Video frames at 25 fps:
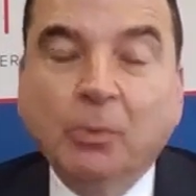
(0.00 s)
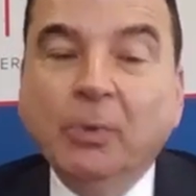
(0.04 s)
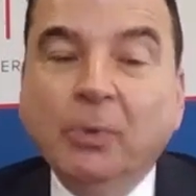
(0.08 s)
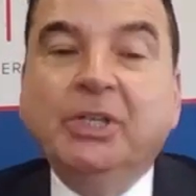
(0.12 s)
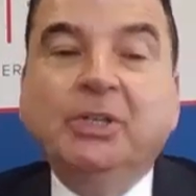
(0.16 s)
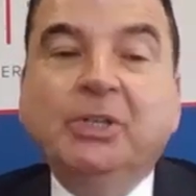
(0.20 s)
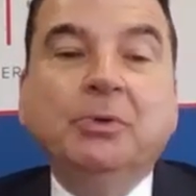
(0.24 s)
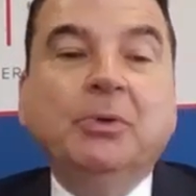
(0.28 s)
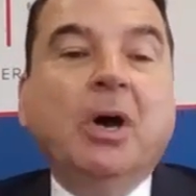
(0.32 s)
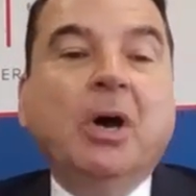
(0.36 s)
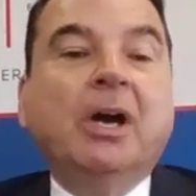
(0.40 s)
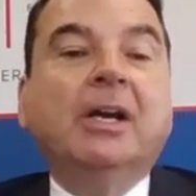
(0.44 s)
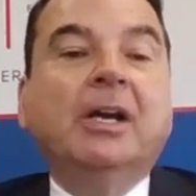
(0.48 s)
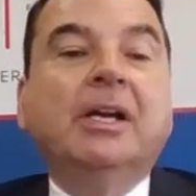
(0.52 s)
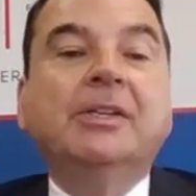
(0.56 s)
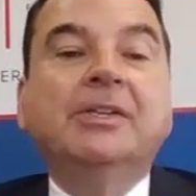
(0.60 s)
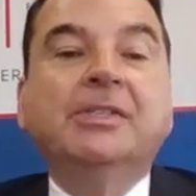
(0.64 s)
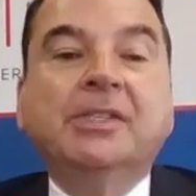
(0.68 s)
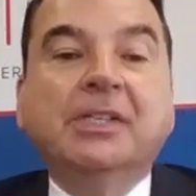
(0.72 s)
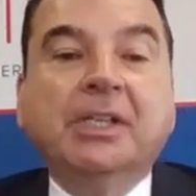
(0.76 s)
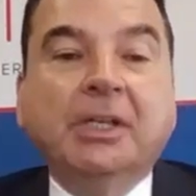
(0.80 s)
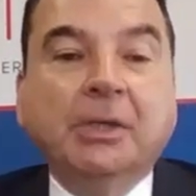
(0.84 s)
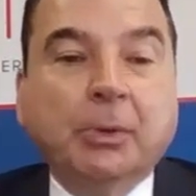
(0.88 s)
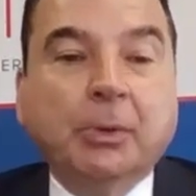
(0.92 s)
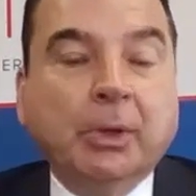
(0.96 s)
We do not
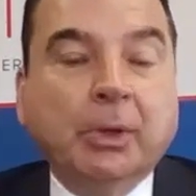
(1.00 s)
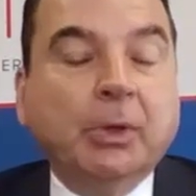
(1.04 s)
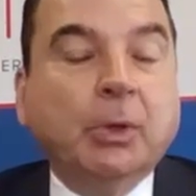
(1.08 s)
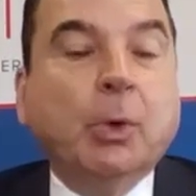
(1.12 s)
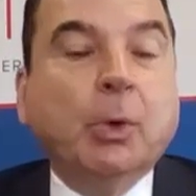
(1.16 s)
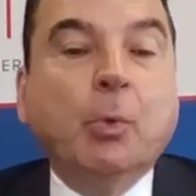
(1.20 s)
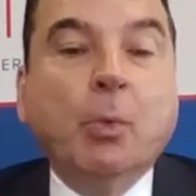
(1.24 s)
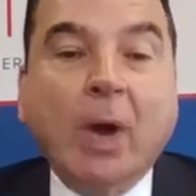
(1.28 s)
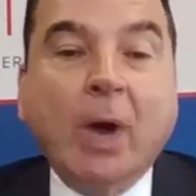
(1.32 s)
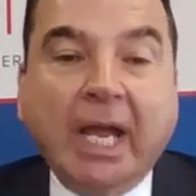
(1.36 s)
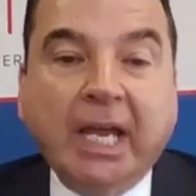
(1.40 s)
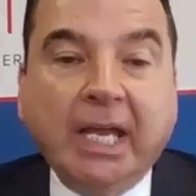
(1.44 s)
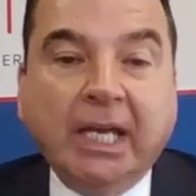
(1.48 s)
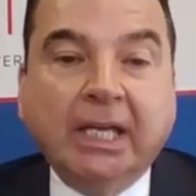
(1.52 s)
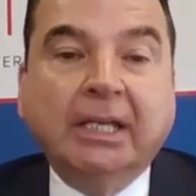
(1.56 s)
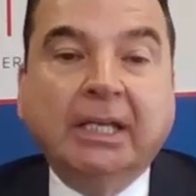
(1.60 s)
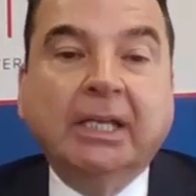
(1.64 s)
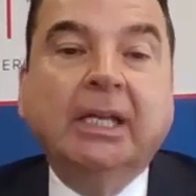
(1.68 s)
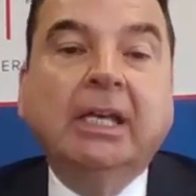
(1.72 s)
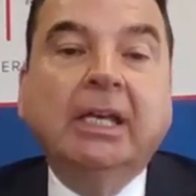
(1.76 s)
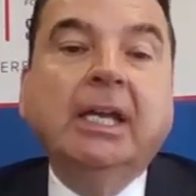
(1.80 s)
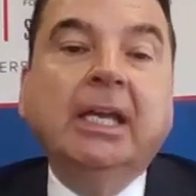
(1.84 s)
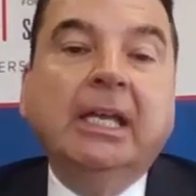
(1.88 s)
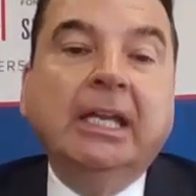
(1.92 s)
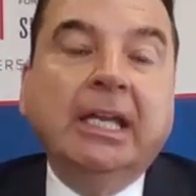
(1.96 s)
consider it or weigh it
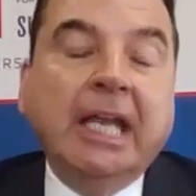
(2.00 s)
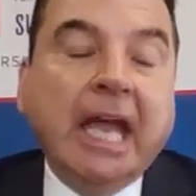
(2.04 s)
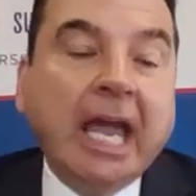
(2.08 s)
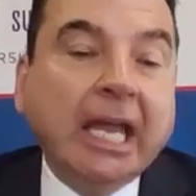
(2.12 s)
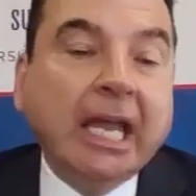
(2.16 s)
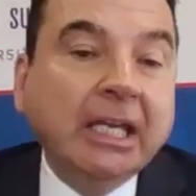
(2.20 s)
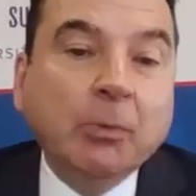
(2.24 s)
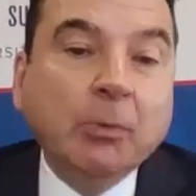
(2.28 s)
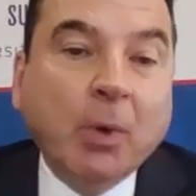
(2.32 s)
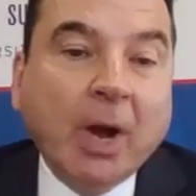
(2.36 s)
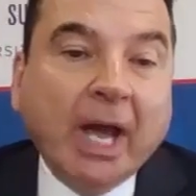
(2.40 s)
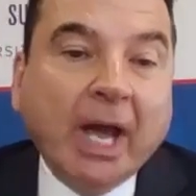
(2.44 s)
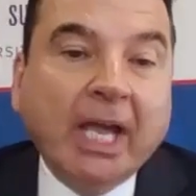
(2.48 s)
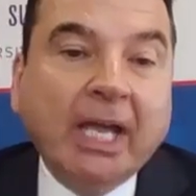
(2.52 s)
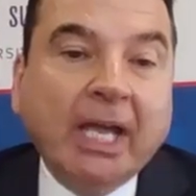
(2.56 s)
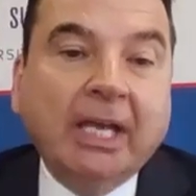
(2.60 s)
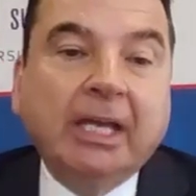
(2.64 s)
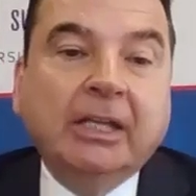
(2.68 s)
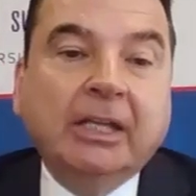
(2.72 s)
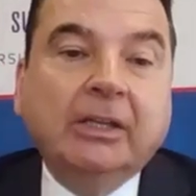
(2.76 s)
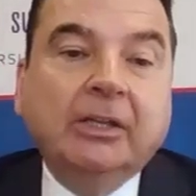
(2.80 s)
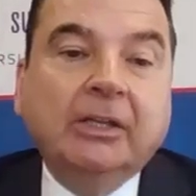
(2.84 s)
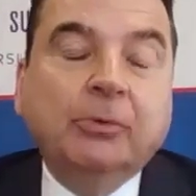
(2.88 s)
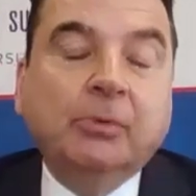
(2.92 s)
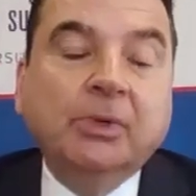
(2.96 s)
in any
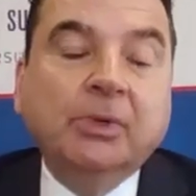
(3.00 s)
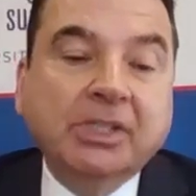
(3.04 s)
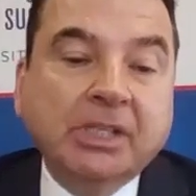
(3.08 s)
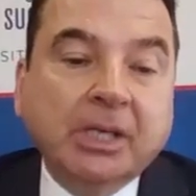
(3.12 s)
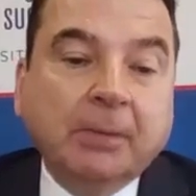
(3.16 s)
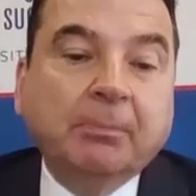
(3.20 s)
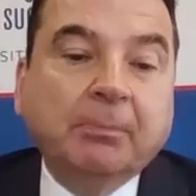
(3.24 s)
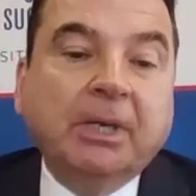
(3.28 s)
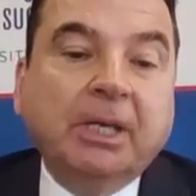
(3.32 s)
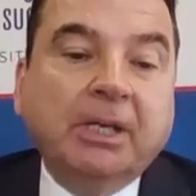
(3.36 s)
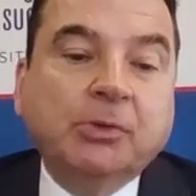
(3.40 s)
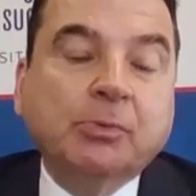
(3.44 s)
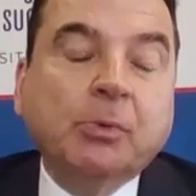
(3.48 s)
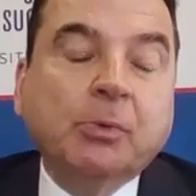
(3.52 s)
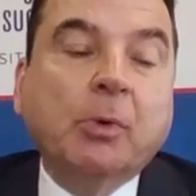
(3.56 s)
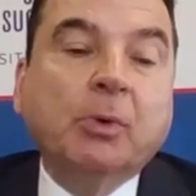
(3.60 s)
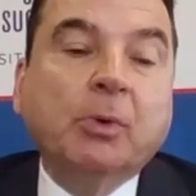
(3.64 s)
way in the recipients.